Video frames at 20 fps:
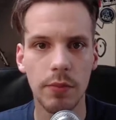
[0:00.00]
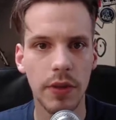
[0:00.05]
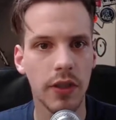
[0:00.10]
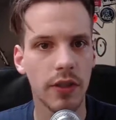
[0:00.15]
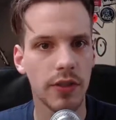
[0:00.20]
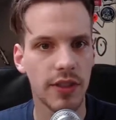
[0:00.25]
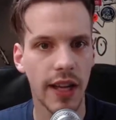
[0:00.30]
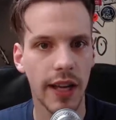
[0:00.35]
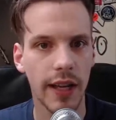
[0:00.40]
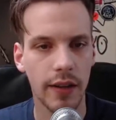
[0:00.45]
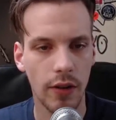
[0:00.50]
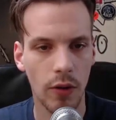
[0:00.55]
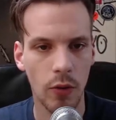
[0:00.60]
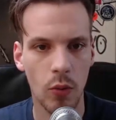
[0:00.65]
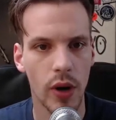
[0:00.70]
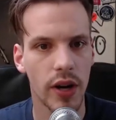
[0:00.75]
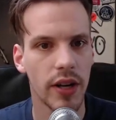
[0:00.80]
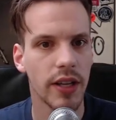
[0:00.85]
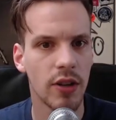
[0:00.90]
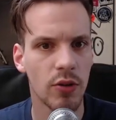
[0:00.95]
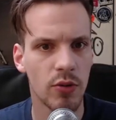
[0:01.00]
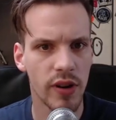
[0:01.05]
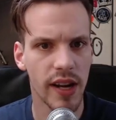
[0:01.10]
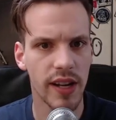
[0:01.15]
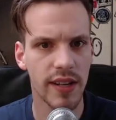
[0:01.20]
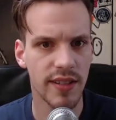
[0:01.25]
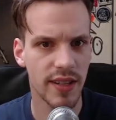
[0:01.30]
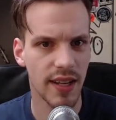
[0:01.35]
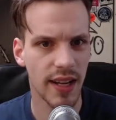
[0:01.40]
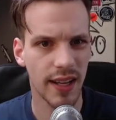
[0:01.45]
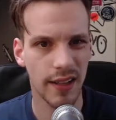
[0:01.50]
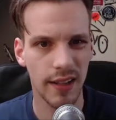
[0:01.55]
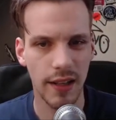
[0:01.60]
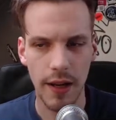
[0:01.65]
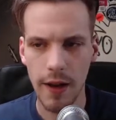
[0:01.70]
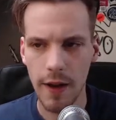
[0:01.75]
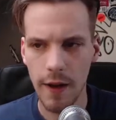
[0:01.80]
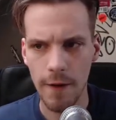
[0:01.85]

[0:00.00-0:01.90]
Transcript: because that already creates that